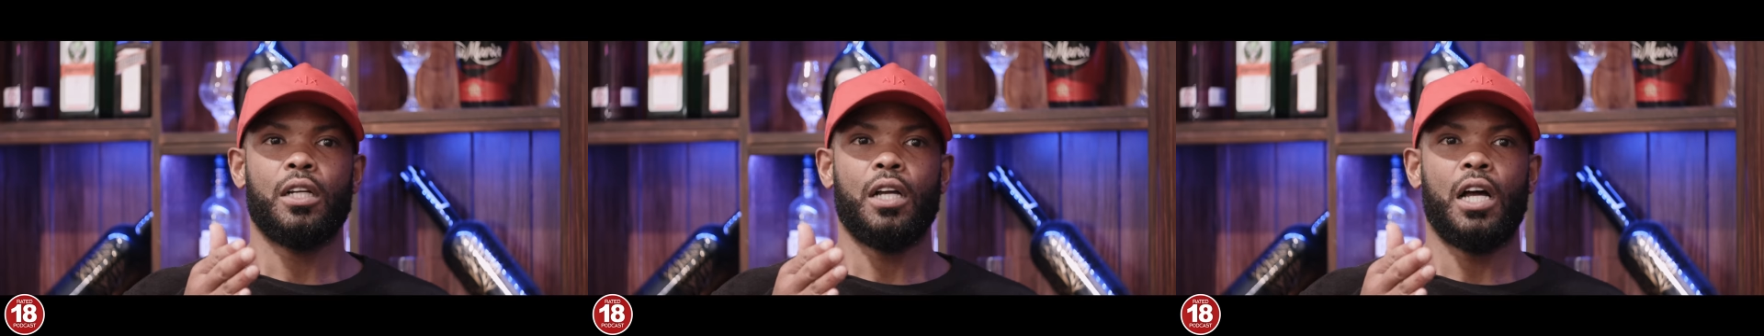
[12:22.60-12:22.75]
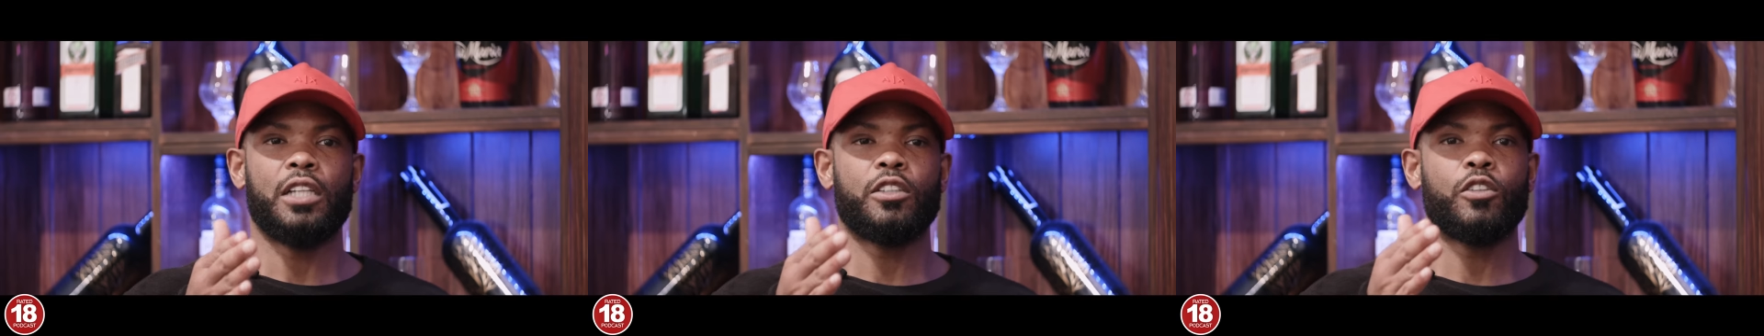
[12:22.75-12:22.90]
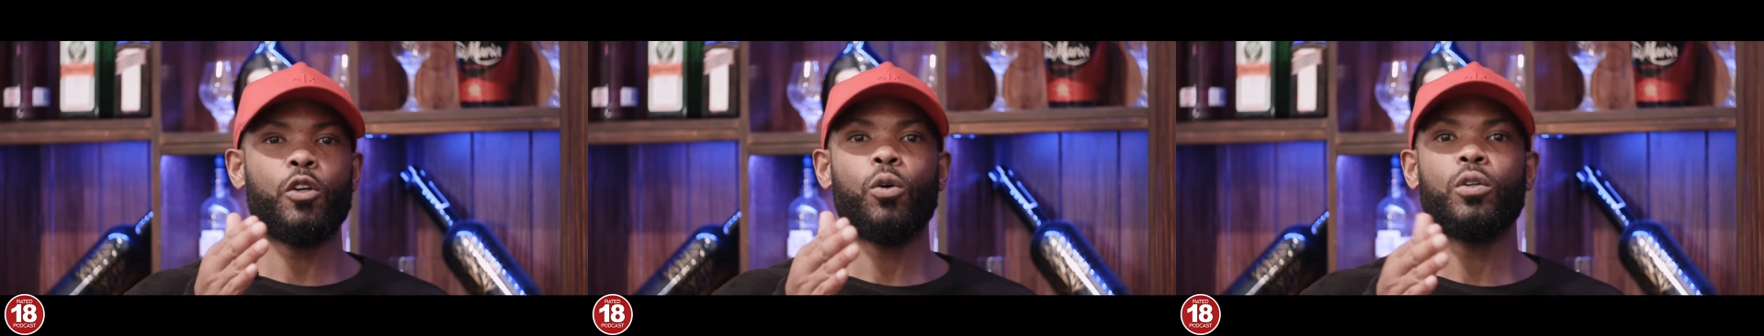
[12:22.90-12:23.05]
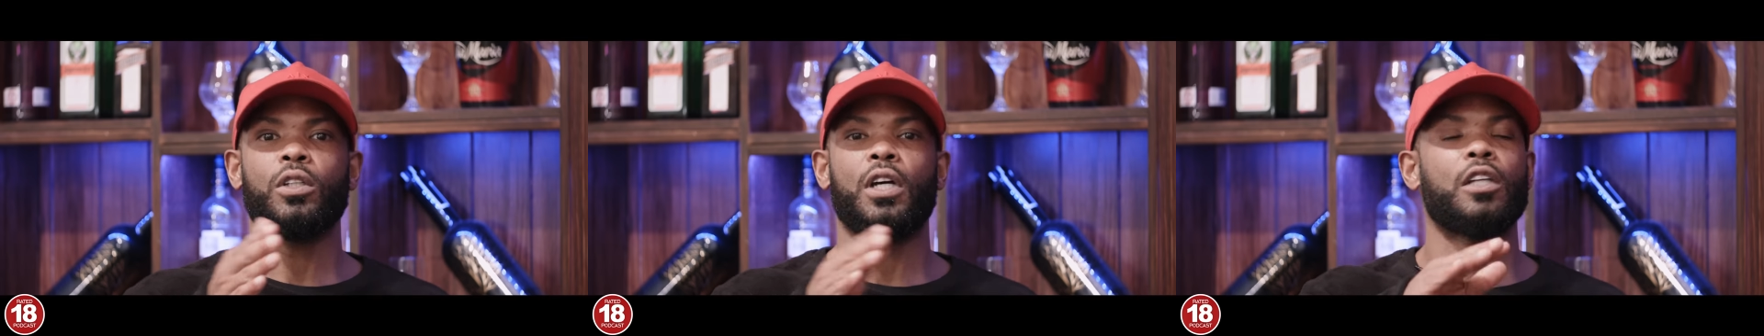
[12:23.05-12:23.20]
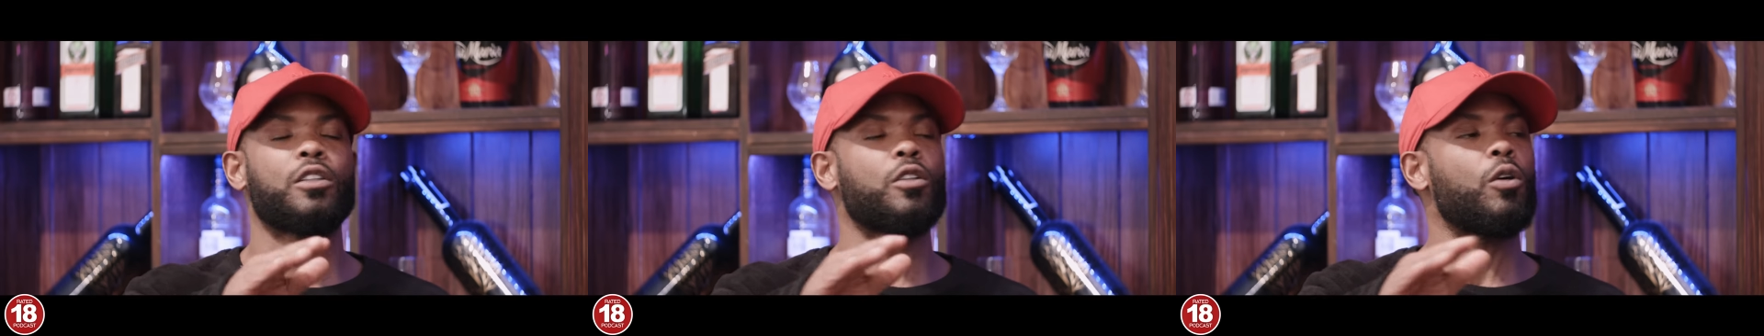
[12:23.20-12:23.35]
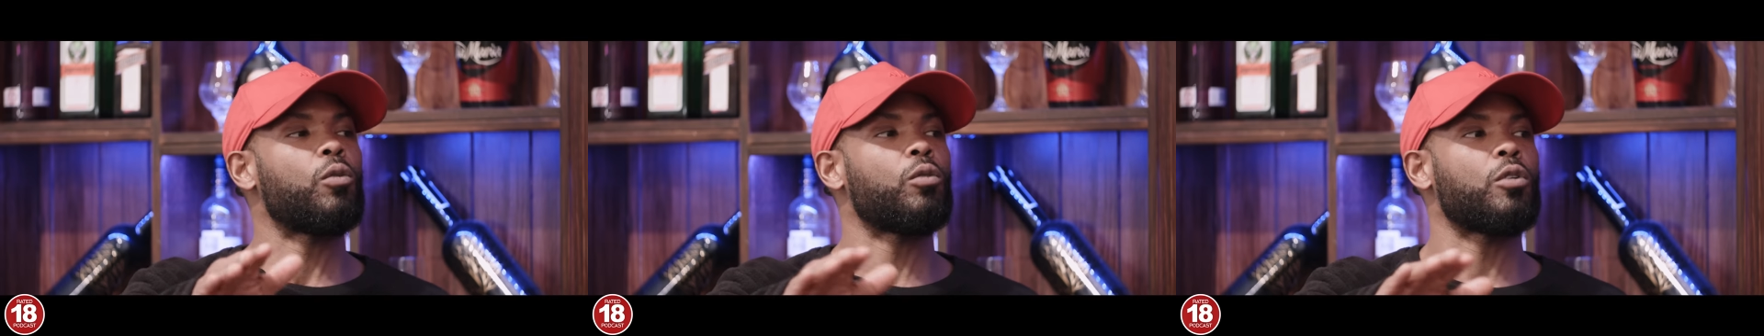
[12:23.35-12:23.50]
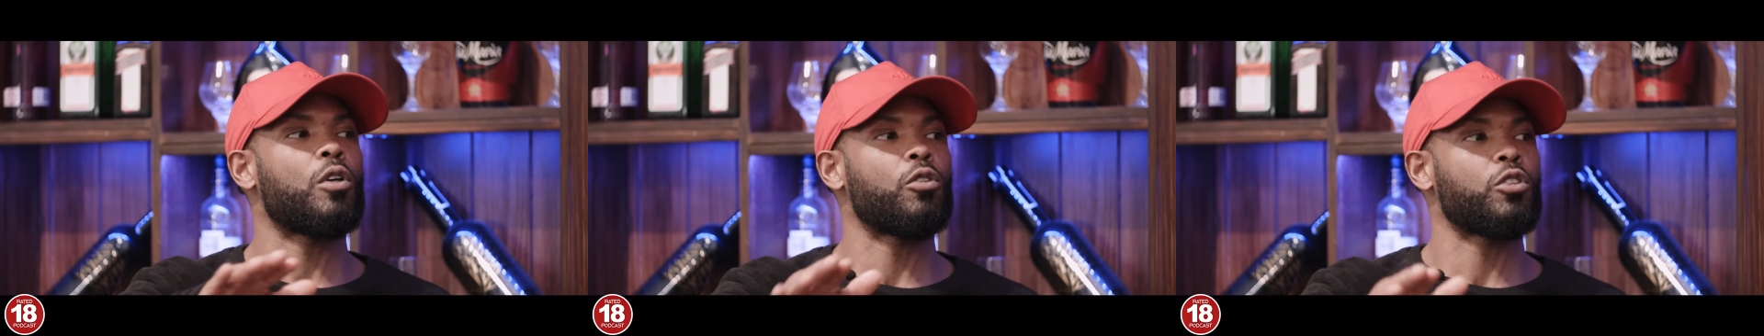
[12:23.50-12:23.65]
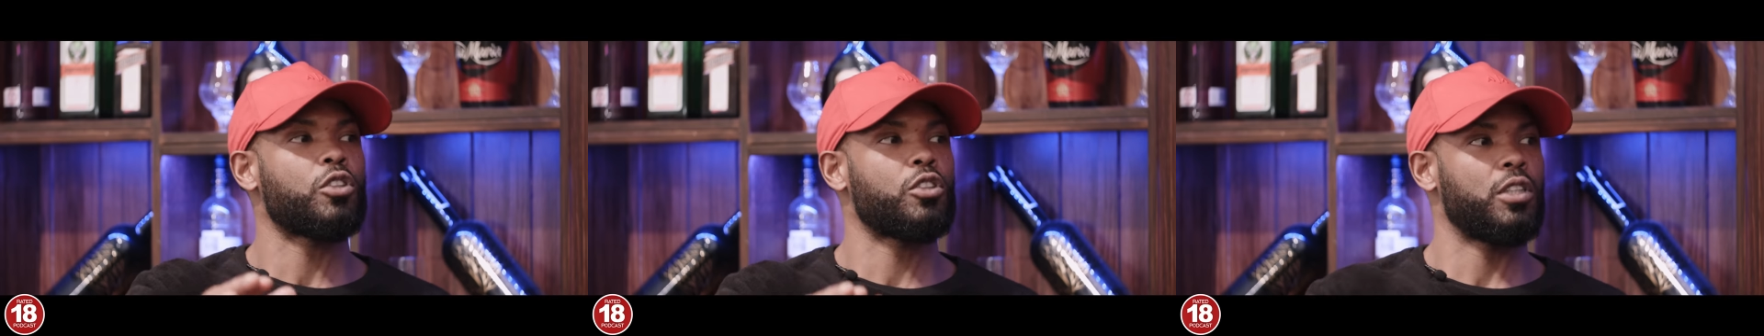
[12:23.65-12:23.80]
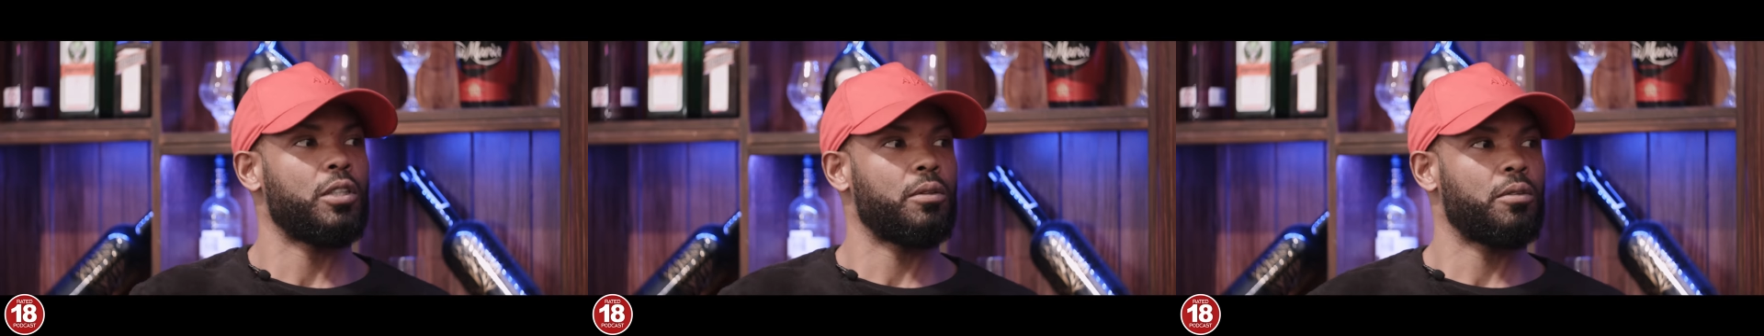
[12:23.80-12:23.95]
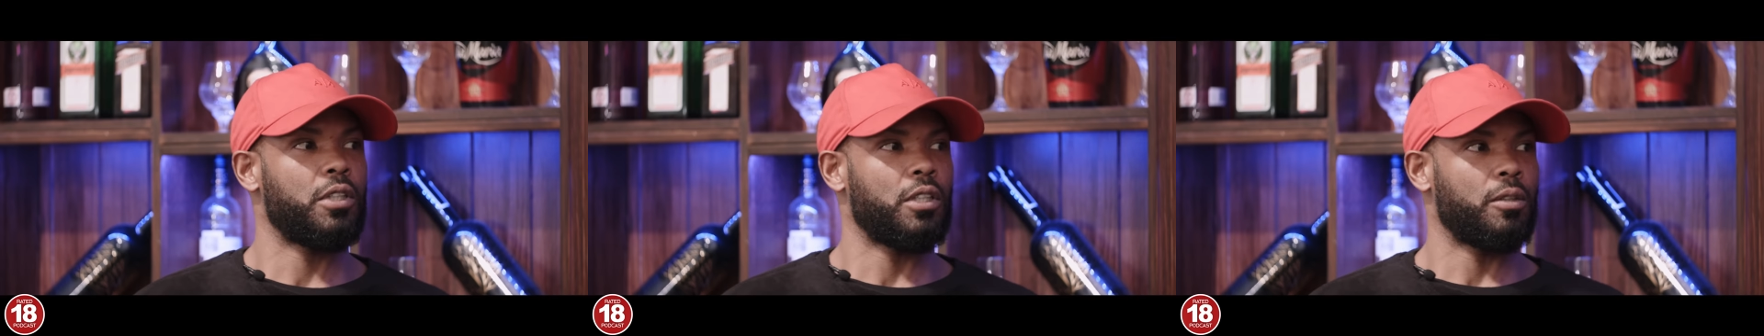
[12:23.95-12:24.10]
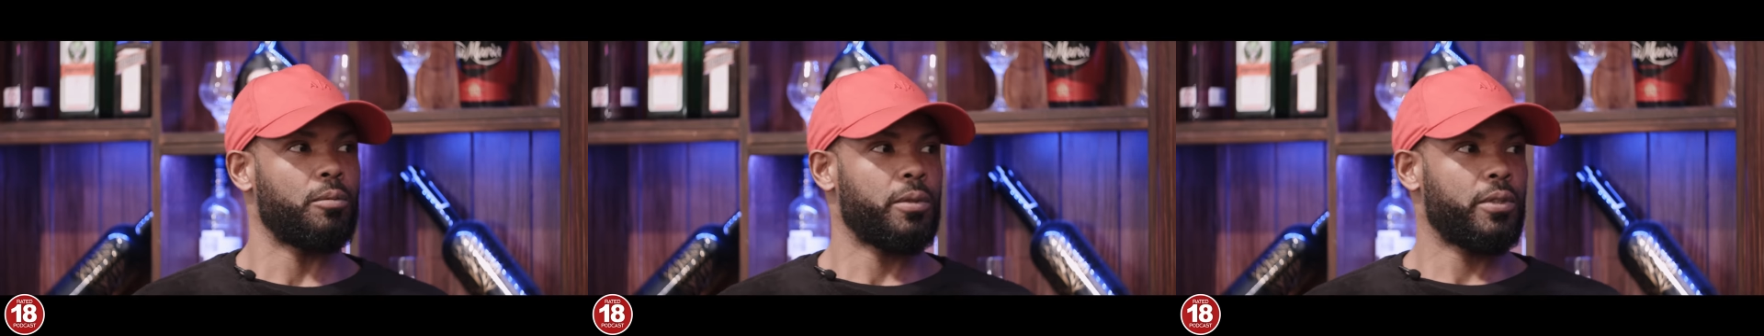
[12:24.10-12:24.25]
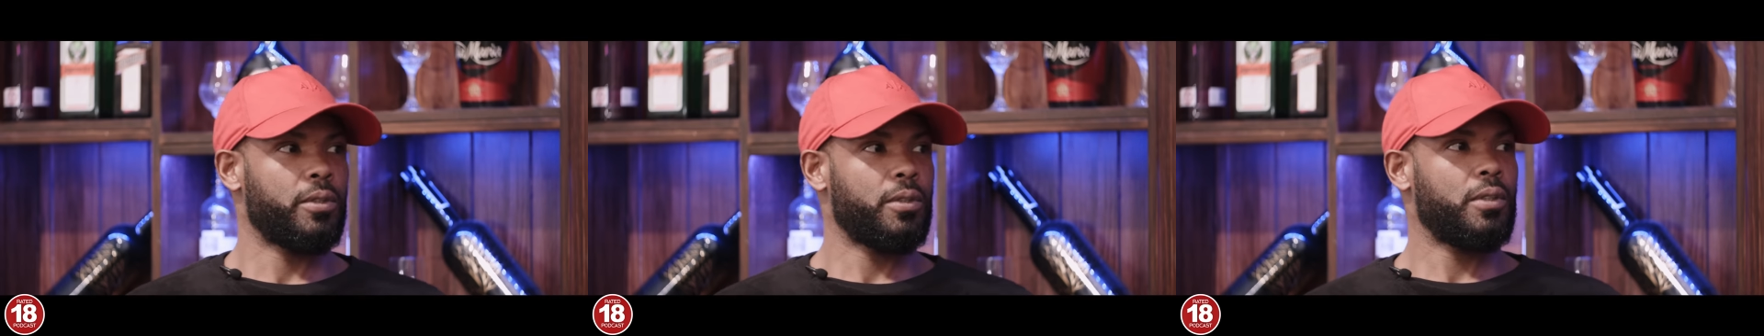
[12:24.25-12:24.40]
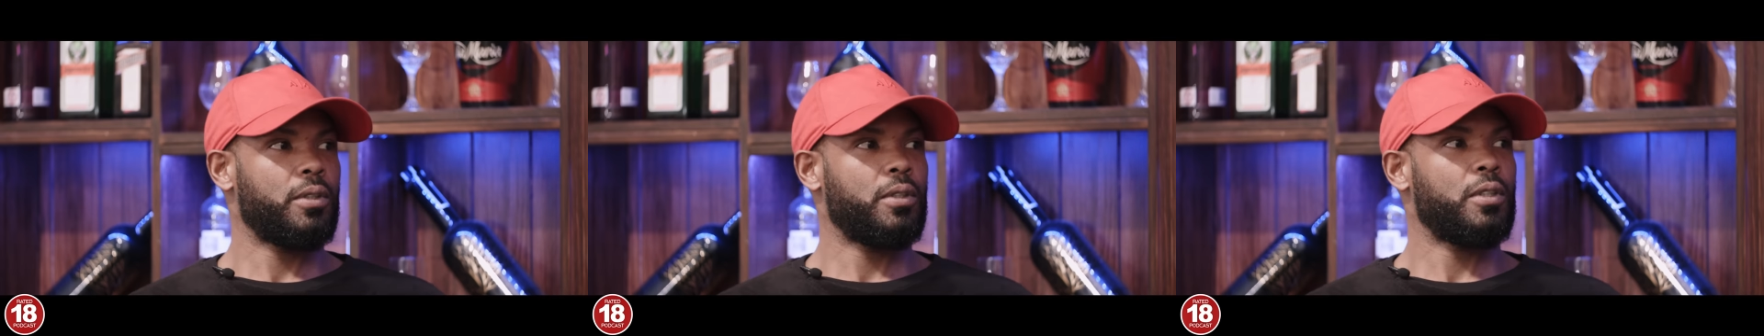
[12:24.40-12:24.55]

I told her I don't go strip clubs